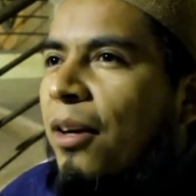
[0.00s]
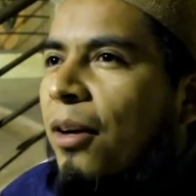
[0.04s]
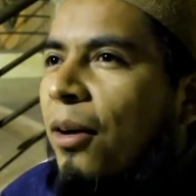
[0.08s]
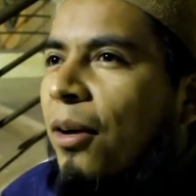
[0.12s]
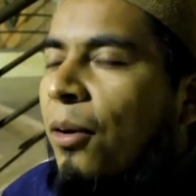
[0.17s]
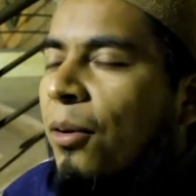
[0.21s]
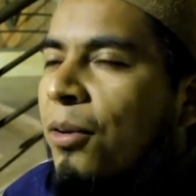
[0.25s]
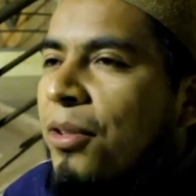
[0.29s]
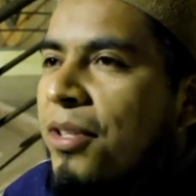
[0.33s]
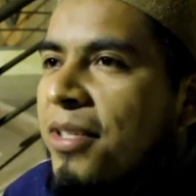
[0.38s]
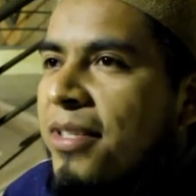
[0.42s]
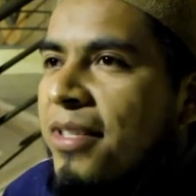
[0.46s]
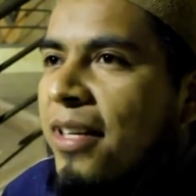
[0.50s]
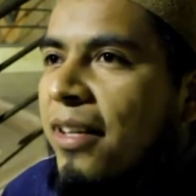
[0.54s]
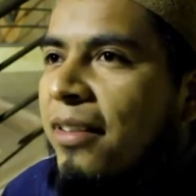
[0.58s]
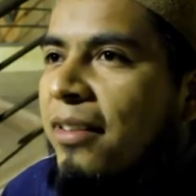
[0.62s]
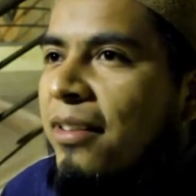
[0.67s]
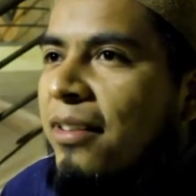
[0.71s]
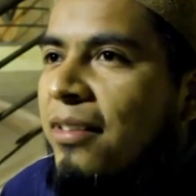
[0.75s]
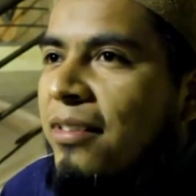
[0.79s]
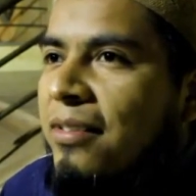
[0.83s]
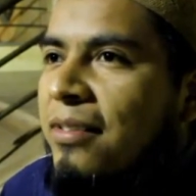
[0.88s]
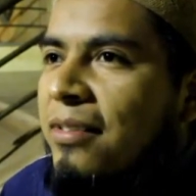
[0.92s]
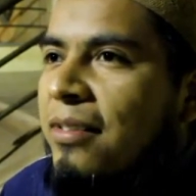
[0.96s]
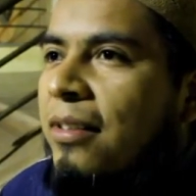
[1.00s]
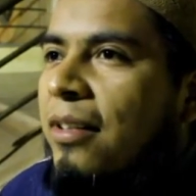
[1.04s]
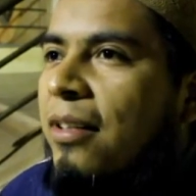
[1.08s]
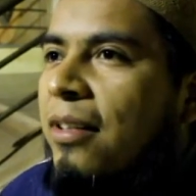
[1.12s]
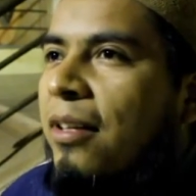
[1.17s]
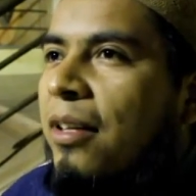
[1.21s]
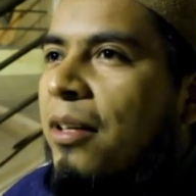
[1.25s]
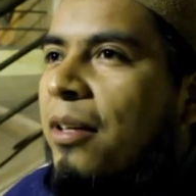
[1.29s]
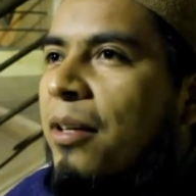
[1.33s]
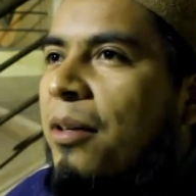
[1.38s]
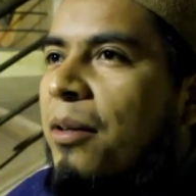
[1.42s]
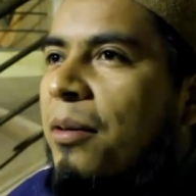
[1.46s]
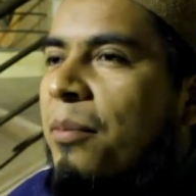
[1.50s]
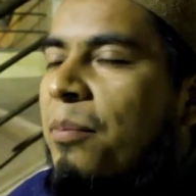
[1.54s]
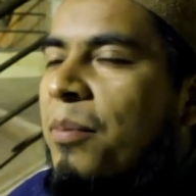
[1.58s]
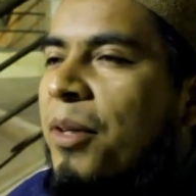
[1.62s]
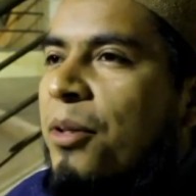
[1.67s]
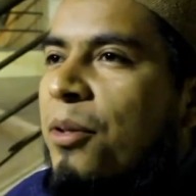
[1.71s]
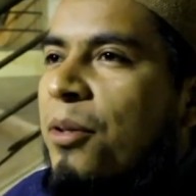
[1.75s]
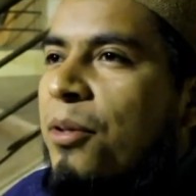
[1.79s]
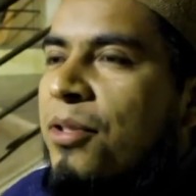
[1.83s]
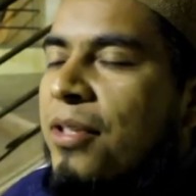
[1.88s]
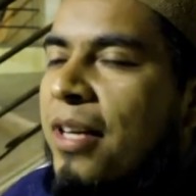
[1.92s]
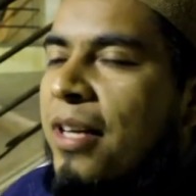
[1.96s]
all of a sudden,
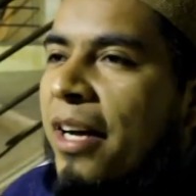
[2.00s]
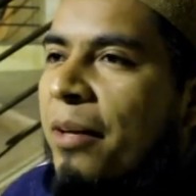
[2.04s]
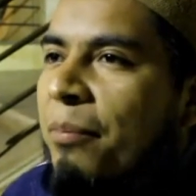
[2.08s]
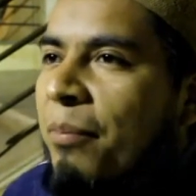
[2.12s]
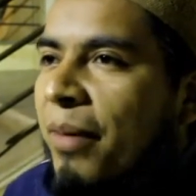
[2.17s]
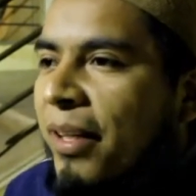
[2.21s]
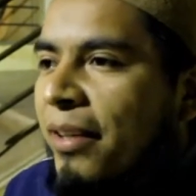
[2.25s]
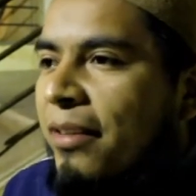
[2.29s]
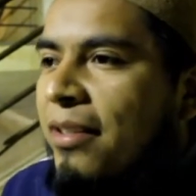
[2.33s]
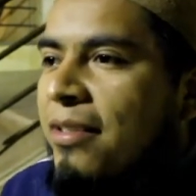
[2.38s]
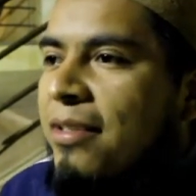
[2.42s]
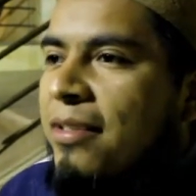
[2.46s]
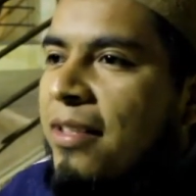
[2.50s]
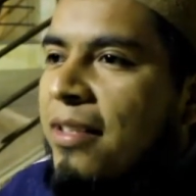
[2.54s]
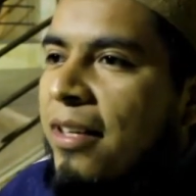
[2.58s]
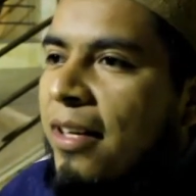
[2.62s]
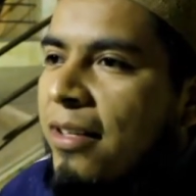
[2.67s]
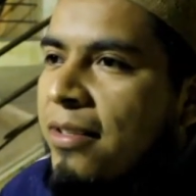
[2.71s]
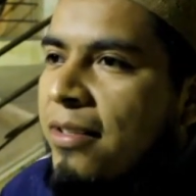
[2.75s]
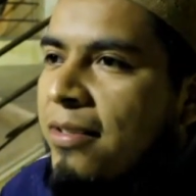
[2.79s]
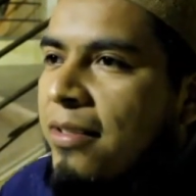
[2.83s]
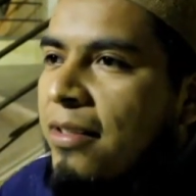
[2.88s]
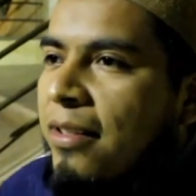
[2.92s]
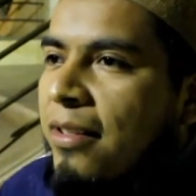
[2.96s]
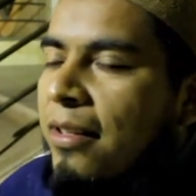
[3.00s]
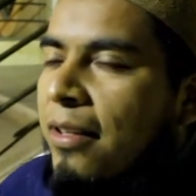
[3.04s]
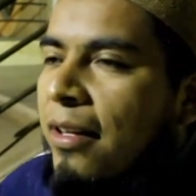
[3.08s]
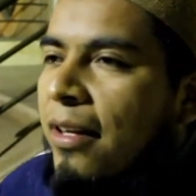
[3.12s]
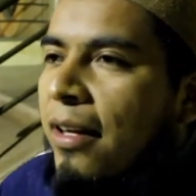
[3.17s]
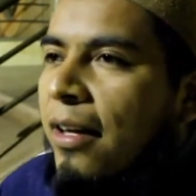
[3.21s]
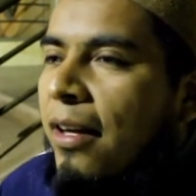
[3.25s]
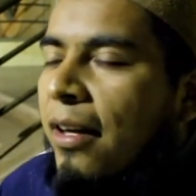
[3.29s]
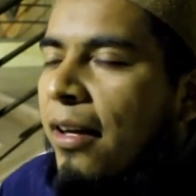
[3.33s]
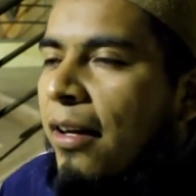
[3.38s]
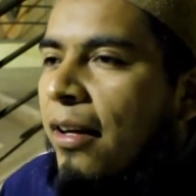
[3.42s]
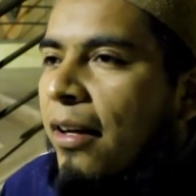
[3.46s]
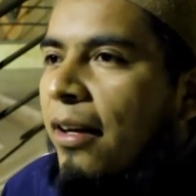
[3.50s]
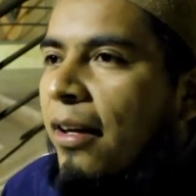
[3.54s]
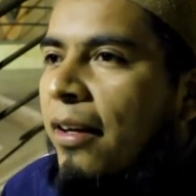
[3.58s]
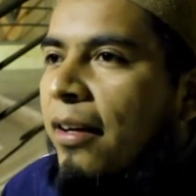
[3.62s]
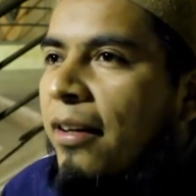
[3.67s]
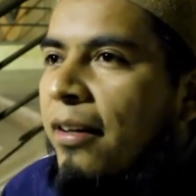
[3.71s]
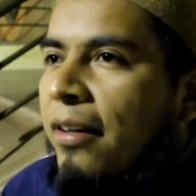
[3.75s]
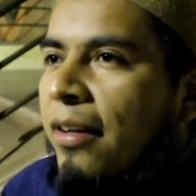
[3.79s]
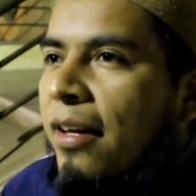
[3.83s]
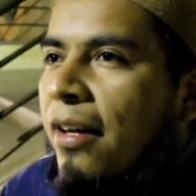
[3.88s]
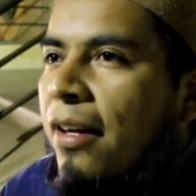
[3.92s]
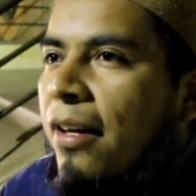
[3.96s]
because I met these guys,
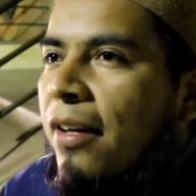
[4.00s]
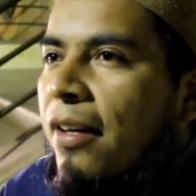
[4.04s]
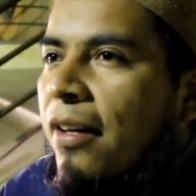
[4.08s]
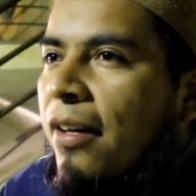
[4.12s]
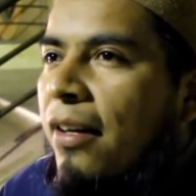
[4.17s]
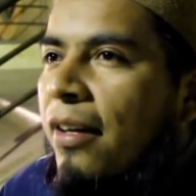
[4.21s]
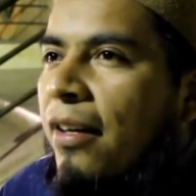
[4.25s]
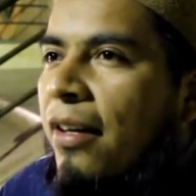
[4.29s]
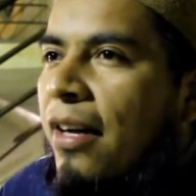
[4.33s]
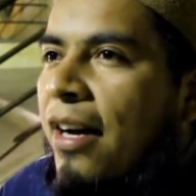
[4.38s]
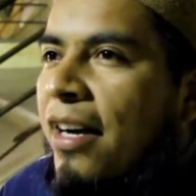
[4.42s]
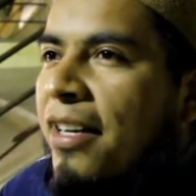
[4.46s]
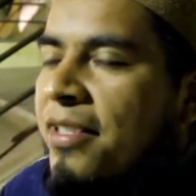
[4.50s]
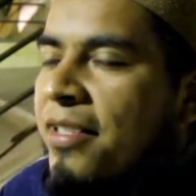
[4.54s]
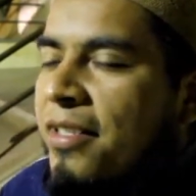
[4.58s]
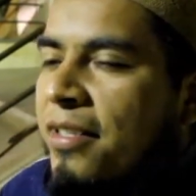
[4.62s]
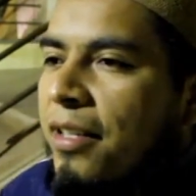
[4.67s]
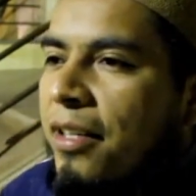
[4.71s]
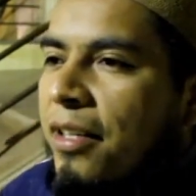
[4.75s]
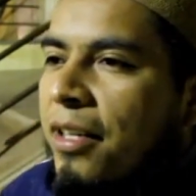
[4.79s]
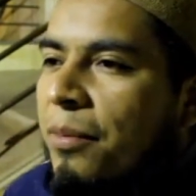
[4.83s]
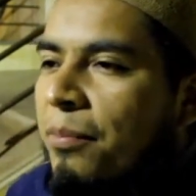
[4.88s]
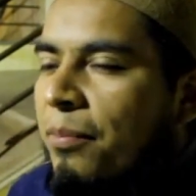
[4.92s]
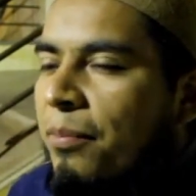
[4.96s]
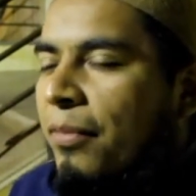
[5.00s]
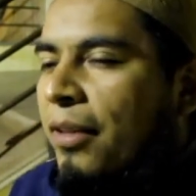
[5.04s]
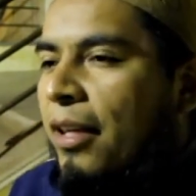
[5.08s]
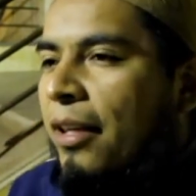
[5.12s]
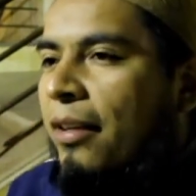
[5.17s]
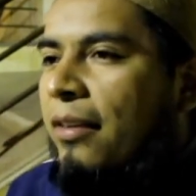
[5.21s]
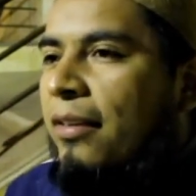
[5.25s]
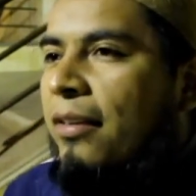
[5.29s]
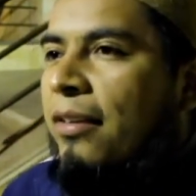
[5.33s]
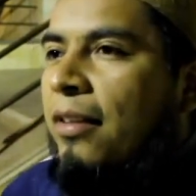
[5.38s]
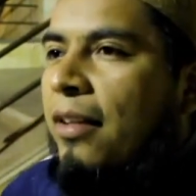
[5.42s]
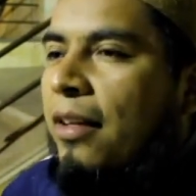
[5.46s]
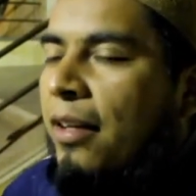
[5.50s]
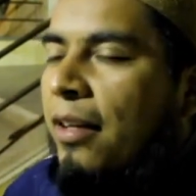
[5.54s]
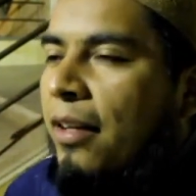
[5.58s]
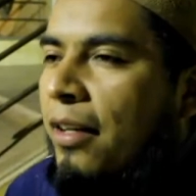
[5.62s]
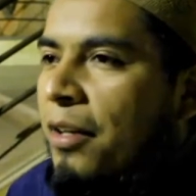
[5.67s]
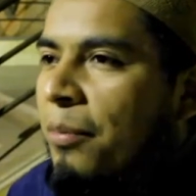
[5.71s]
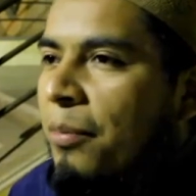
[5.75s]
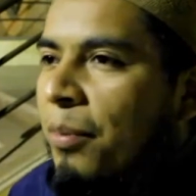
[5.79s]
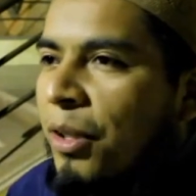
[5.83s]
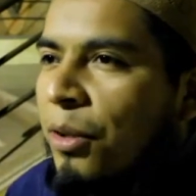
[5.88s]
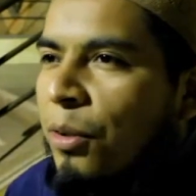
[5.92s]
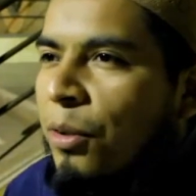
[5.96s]
and I see him that
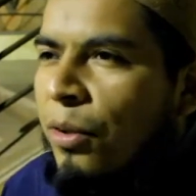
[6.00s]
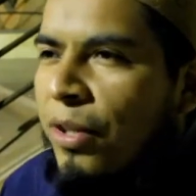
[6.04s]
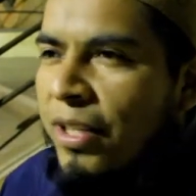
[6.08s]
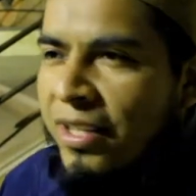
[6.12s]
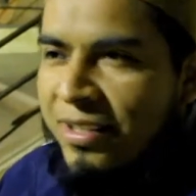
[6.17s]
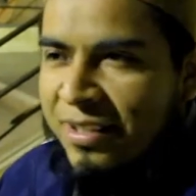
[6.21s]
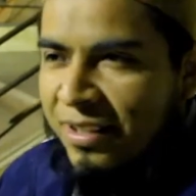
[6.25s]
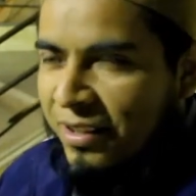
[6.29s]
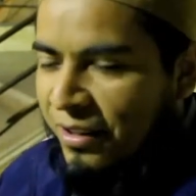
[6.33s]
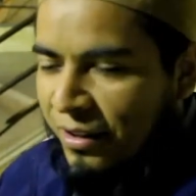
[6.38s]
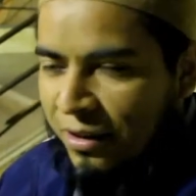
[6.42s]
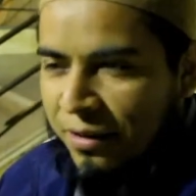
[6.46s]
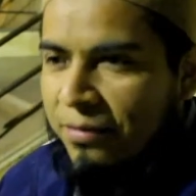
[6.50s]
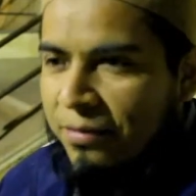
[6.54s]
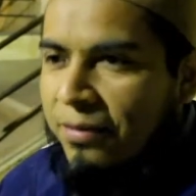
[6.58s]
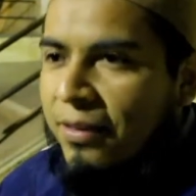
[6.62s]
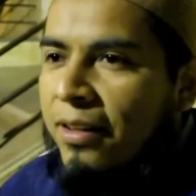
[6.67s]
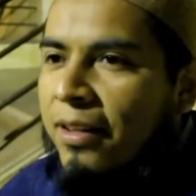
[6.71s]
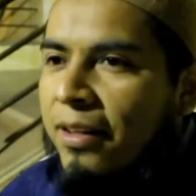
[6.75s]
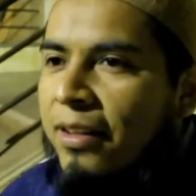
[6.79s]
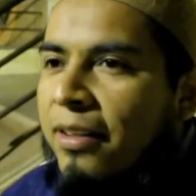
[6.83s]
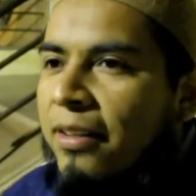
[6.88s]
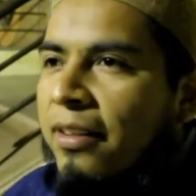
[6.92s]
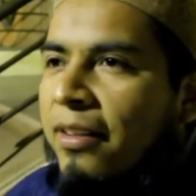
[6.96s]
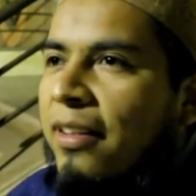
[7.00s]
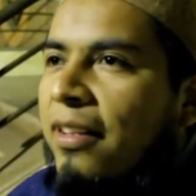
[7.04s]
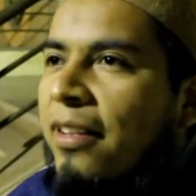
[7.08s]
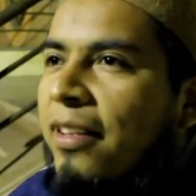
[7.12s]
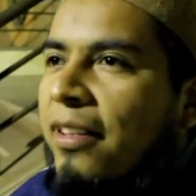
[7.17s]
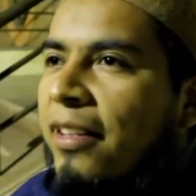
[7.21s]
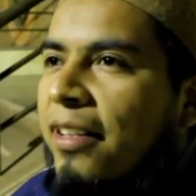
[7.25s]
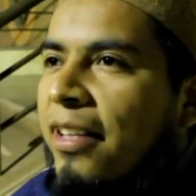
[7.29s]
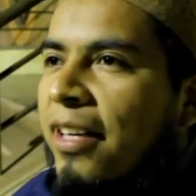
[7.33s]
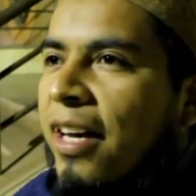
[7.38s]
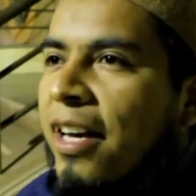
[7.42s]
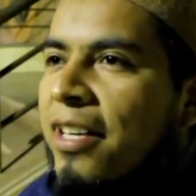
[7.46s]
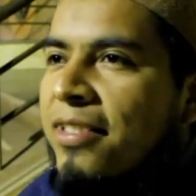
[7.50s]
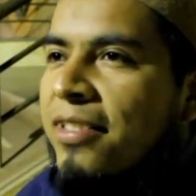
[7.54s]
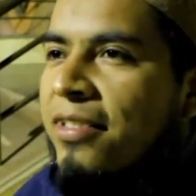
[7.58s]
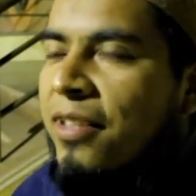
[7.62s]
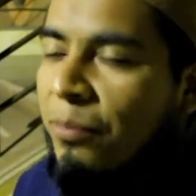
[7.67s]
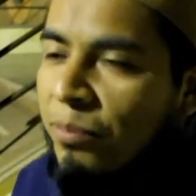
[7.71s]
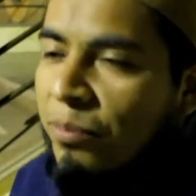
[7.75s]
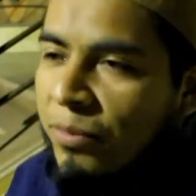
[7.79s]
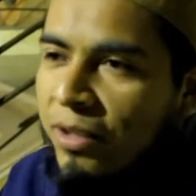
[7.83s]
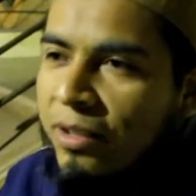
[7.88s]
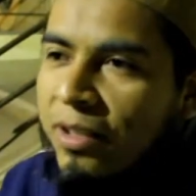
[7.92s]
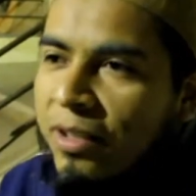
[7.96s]
even though he's a tough guy, he has
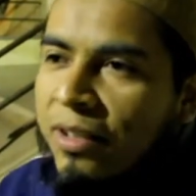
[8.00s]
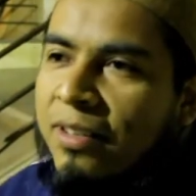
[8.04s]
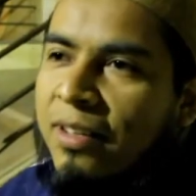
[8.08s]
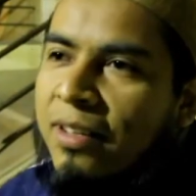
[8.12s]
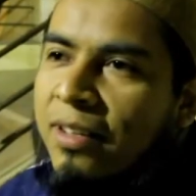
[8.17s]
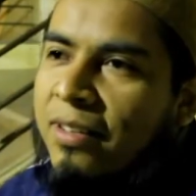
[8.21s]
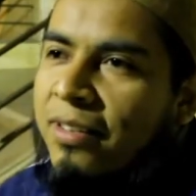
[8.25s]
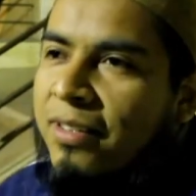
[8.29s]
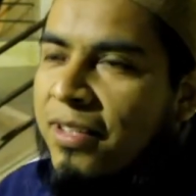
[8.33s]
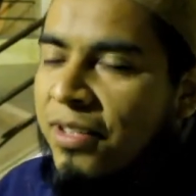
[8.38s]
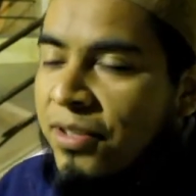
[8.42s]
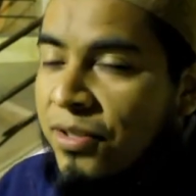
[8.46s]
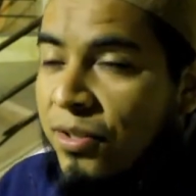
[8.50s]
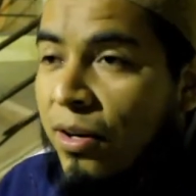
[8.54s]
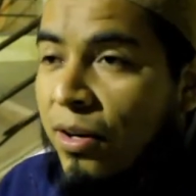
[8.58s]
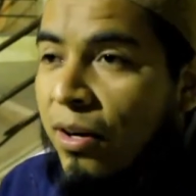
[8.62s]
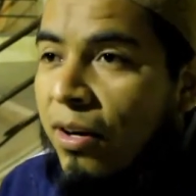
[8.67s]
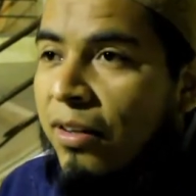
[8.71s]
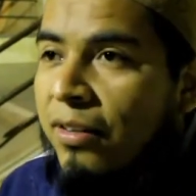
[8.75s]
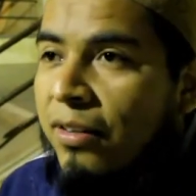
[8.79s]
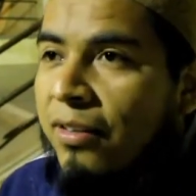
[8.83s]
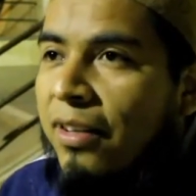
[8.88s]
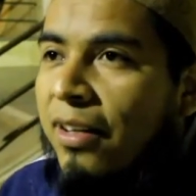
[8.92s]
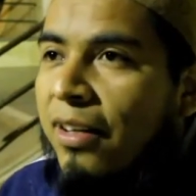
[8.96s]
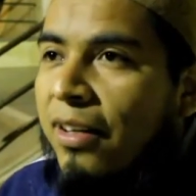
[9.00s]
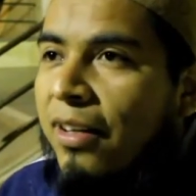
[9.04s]
something in his heart